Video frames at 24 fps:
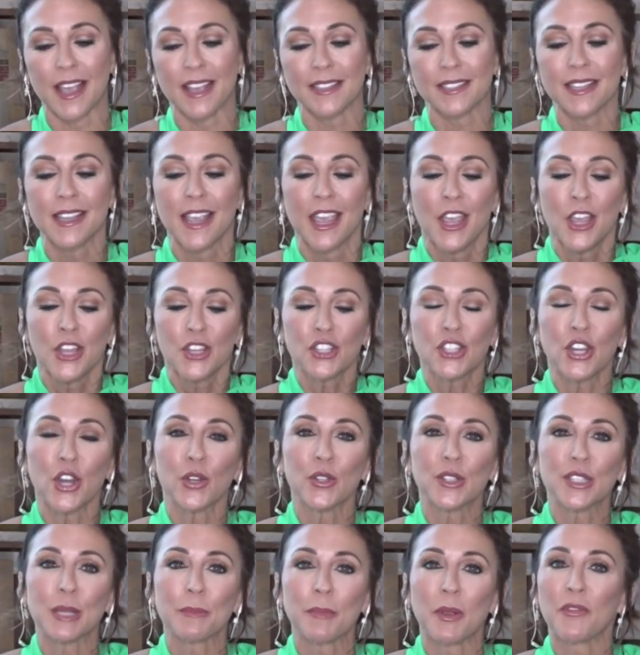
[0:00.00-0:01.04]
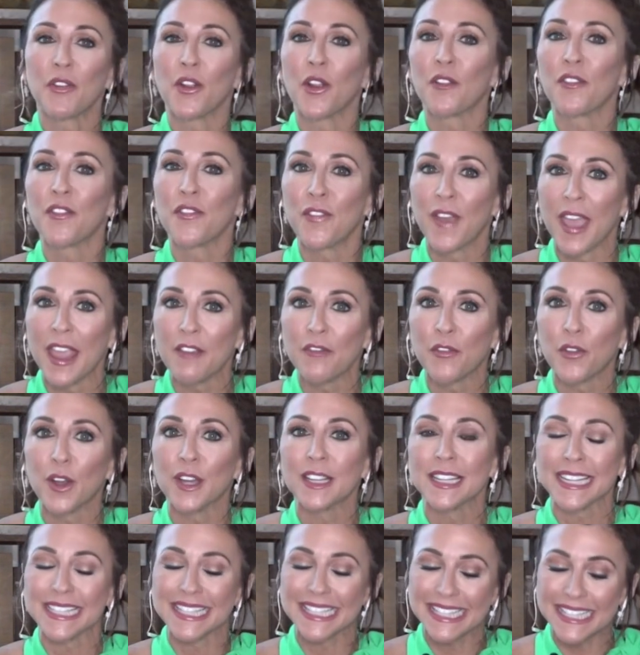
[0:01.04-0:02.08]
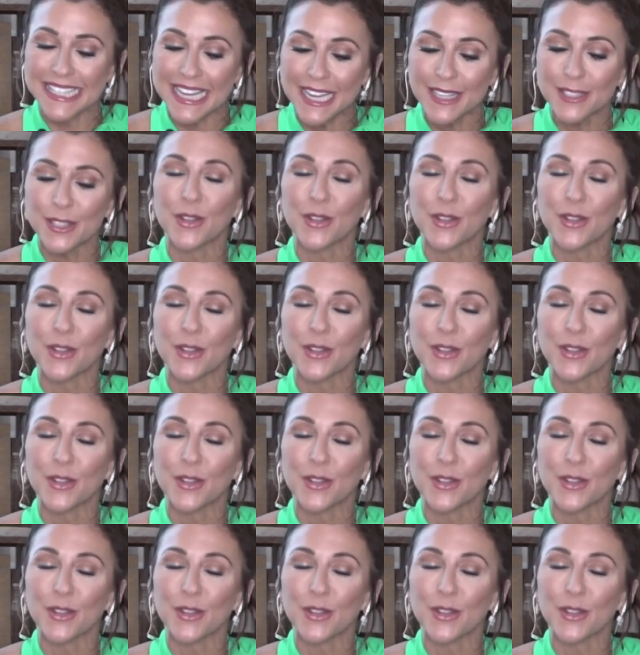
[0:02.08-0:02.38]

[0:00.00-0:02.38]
shared some of her favorite seasonal